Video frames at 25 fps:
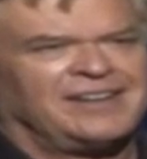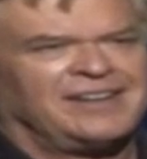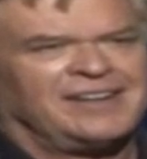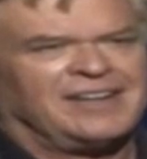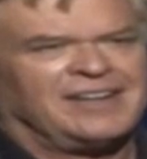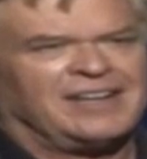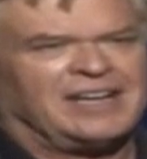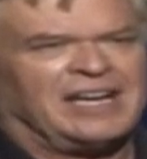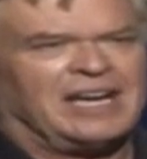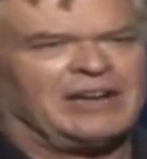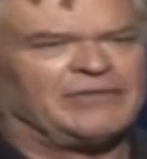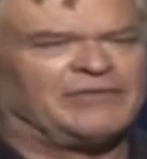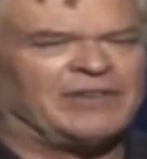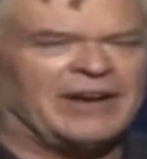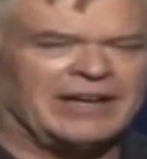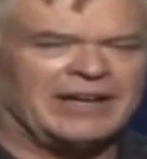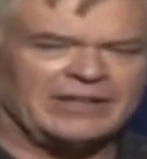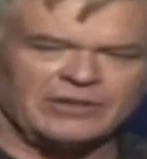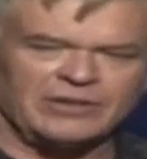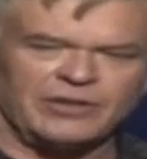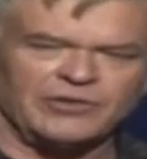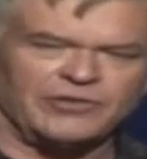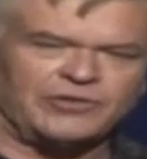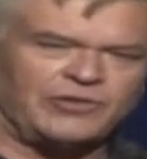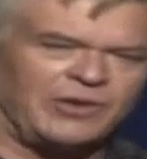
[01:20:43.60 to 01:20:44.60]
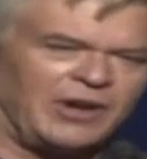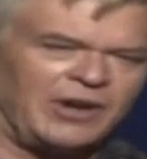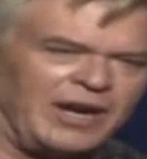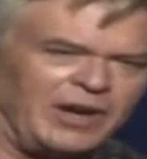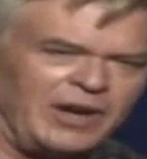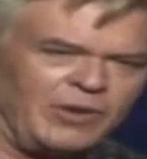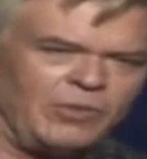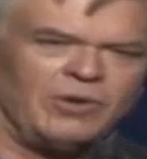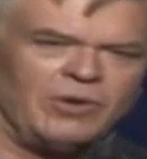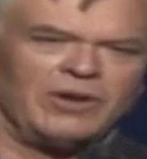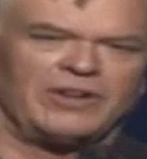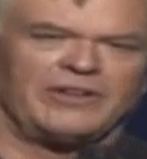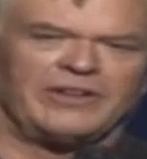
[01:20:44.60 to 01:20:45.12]
In fact, let's try it
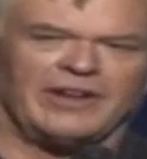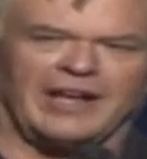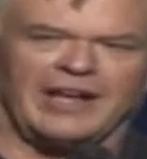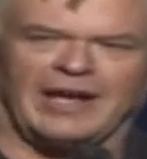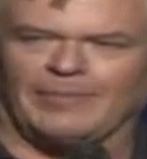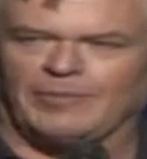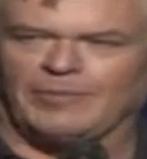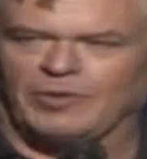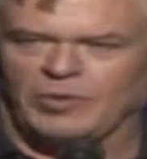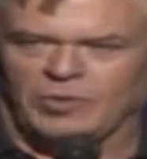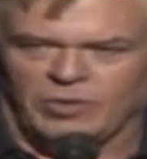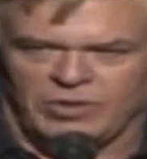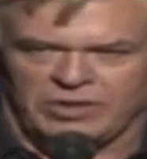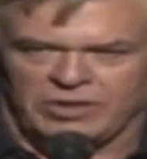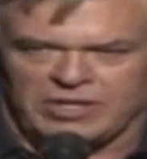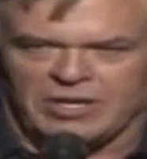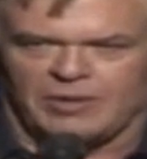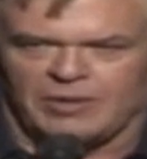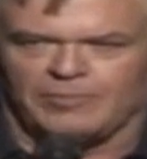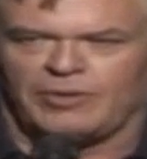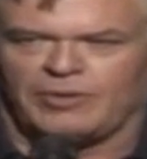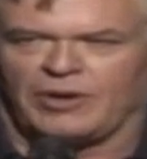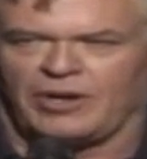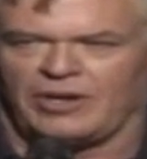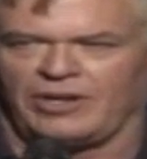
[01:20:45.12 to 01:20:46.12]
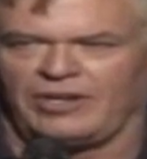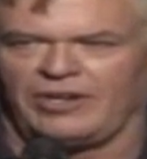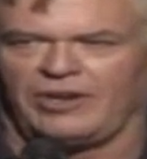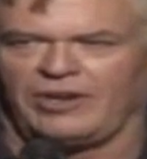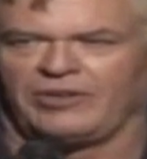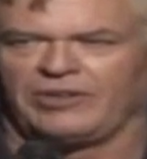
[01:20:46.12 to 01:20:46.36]
one time. You want to come party on the